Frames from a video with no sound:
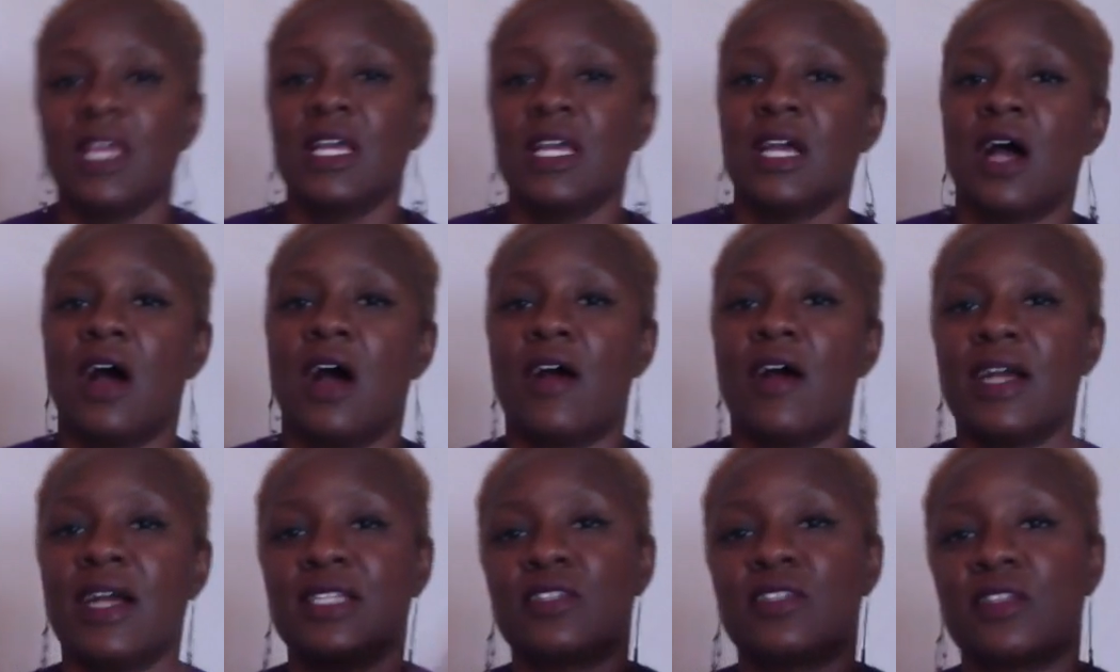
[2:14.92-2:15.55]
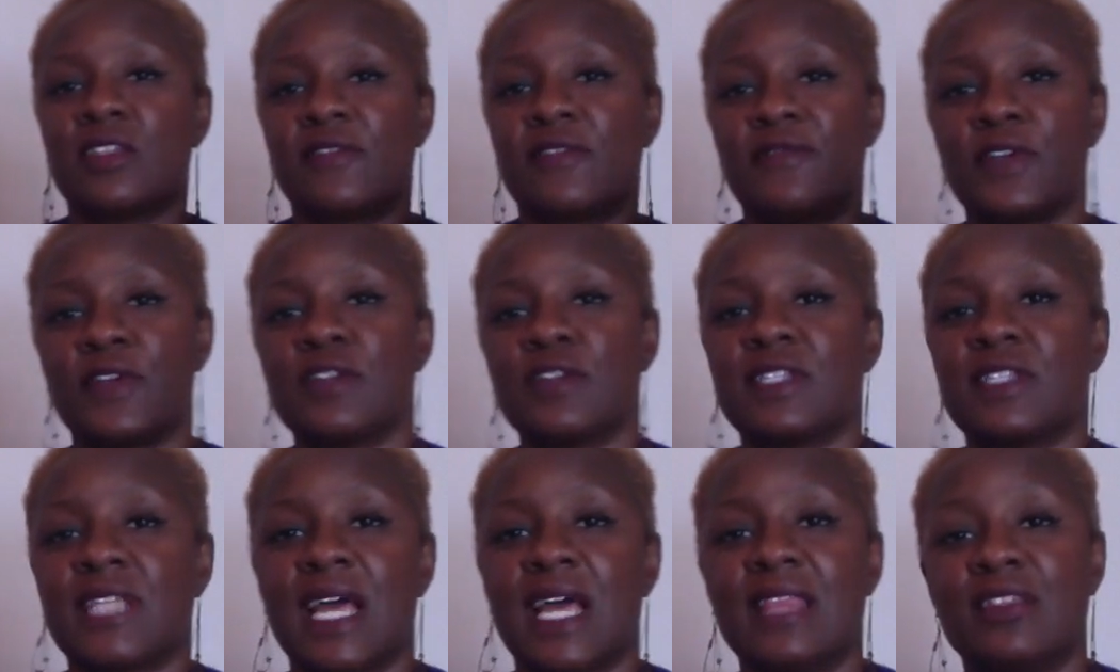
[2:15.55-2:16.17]
All right, so the
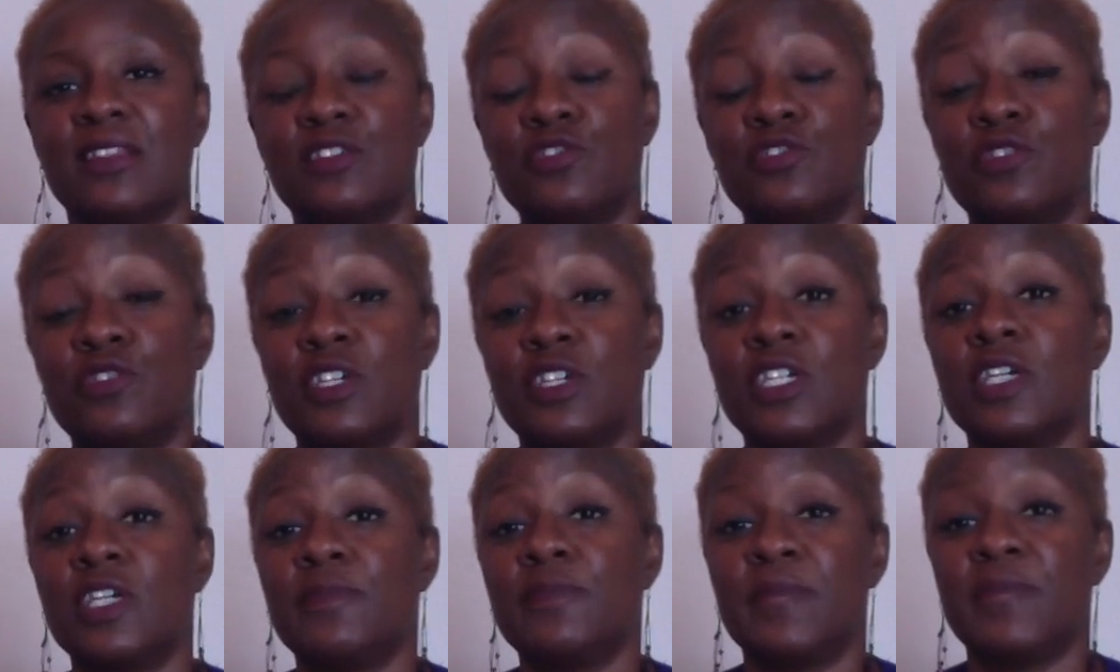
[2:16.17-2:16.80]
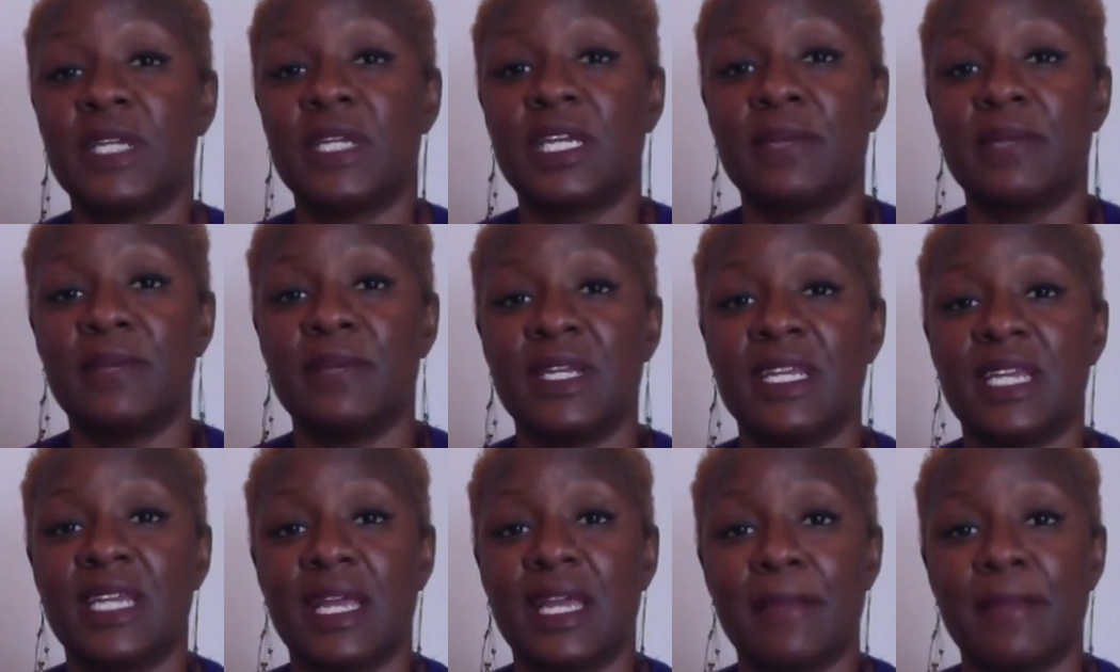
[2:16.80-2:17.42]
first sign that you could be
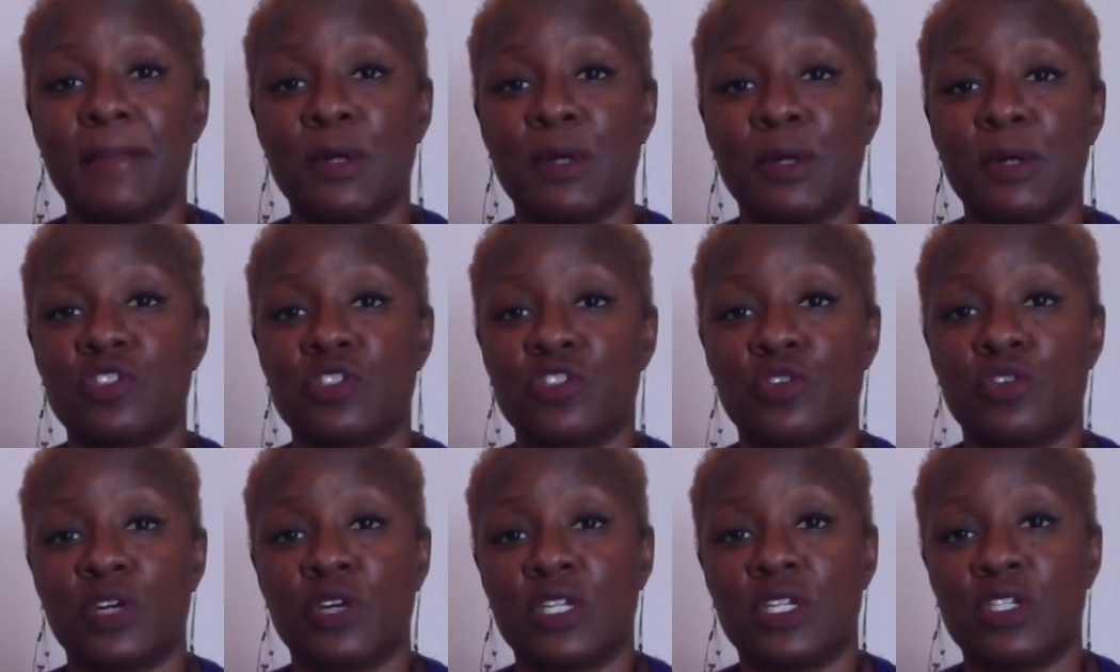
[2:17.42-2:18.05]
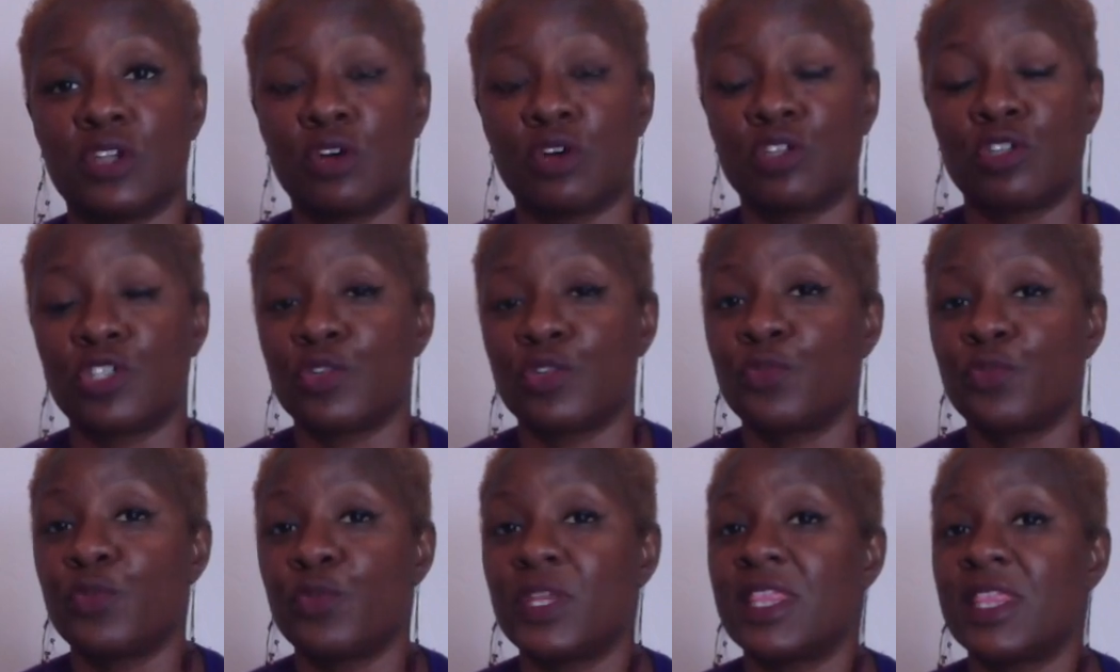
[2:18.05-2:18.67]
committing emotional
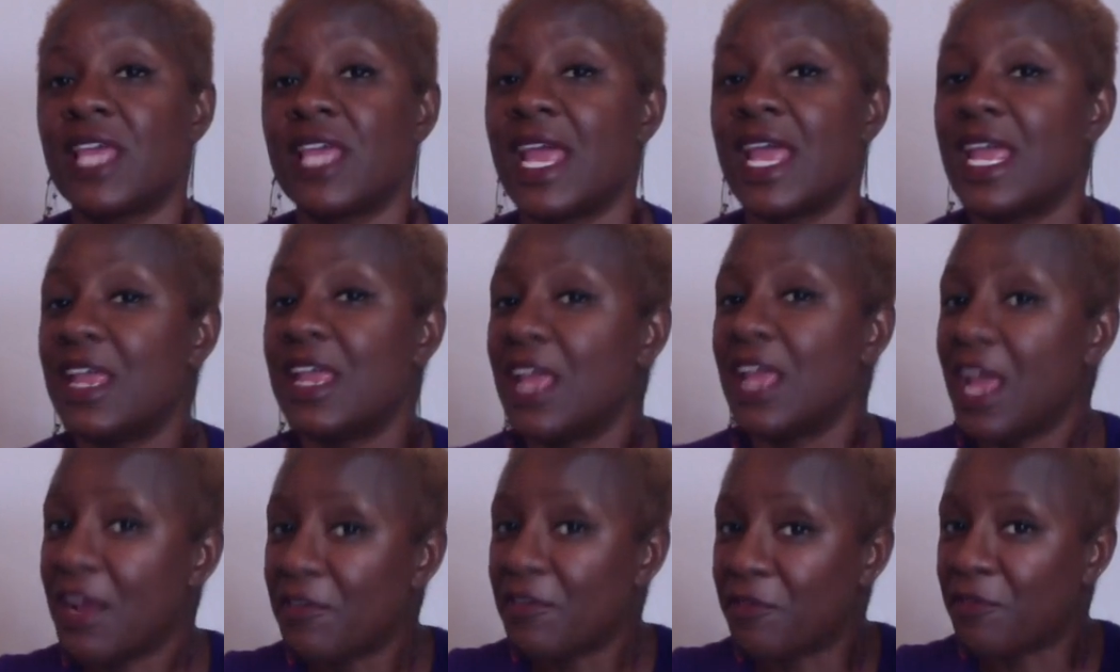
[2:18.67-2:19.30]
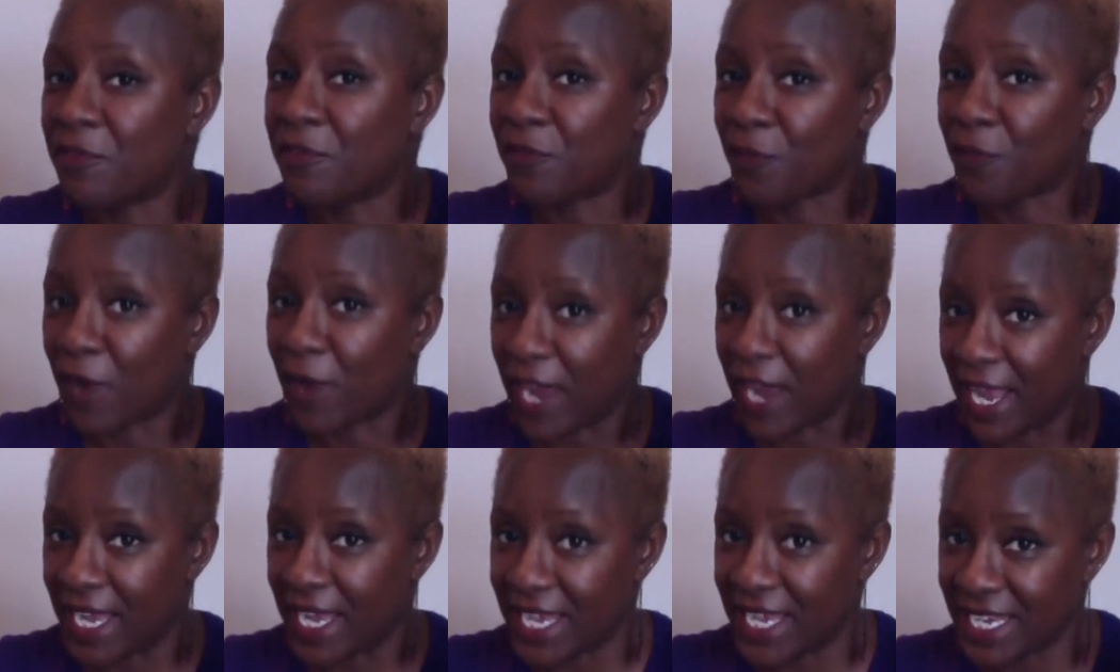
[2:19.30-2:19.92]
adultery with a
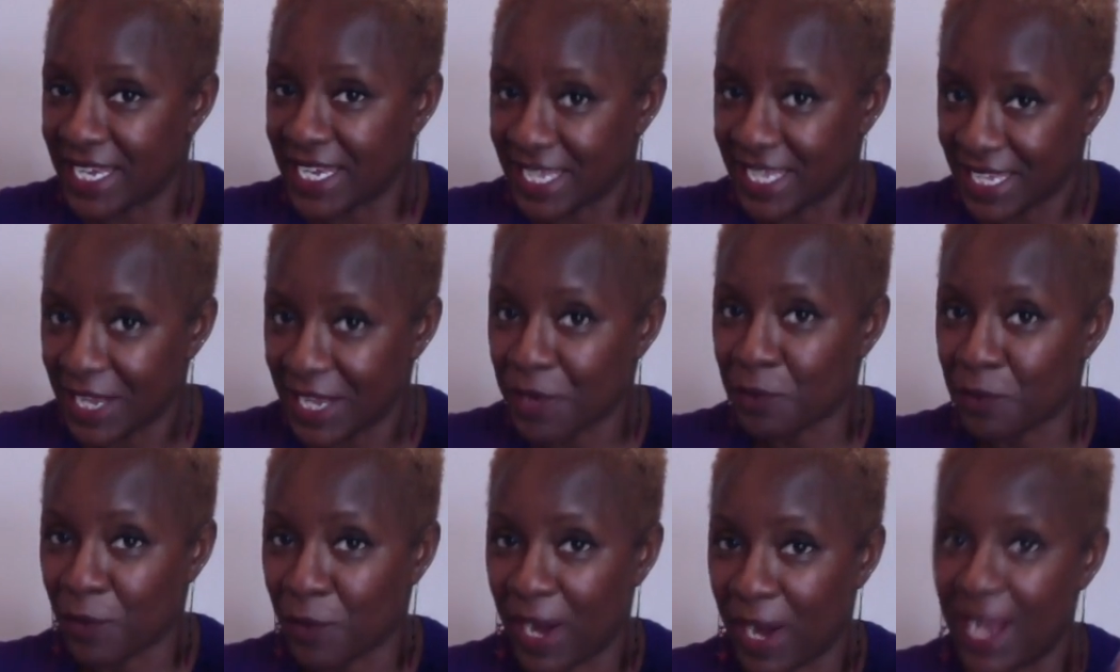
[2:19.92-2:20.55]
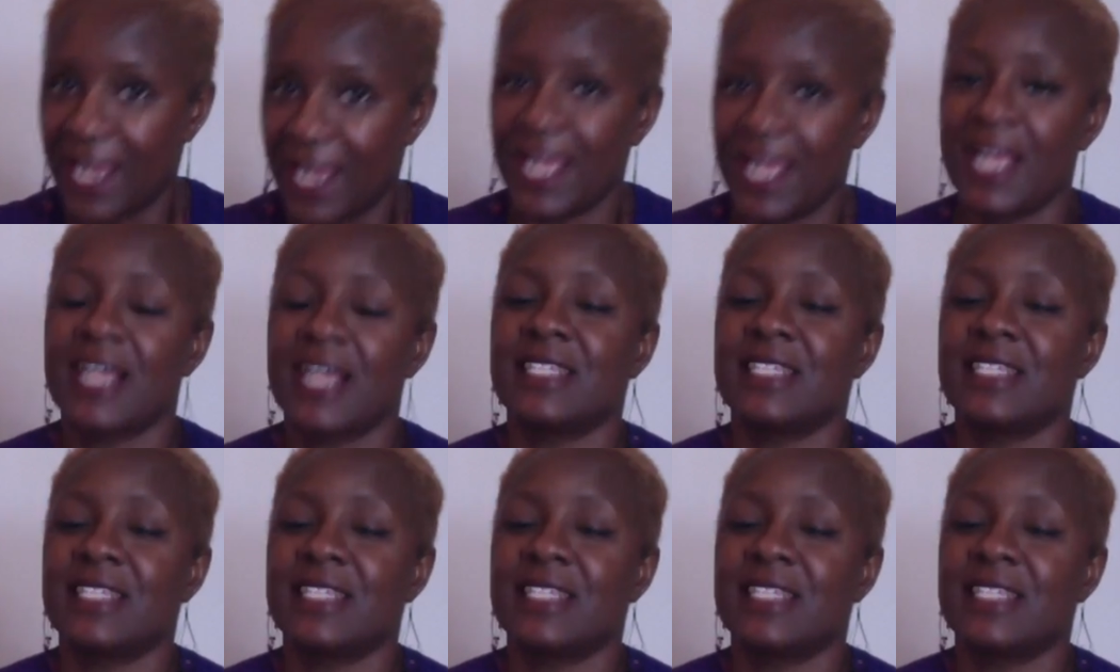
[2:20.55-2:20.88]
friend, right?